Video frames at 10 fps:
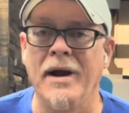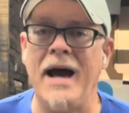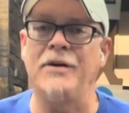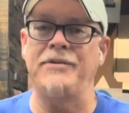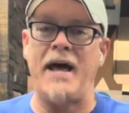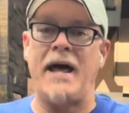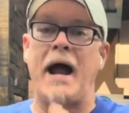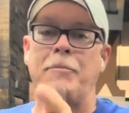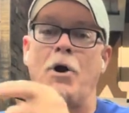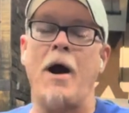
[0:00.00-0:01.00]
How's that?
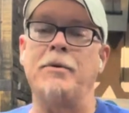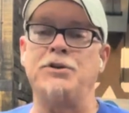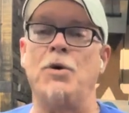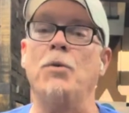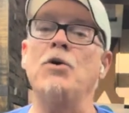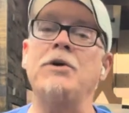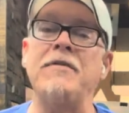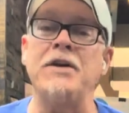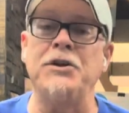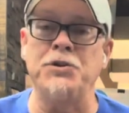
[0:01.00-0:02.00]
I promise you. We'll
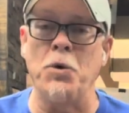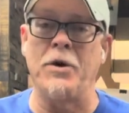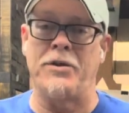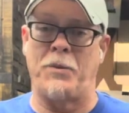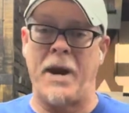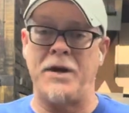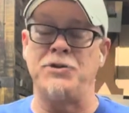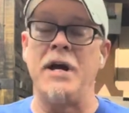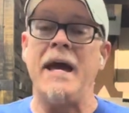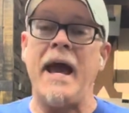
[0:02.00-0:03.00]
give you a tour of the range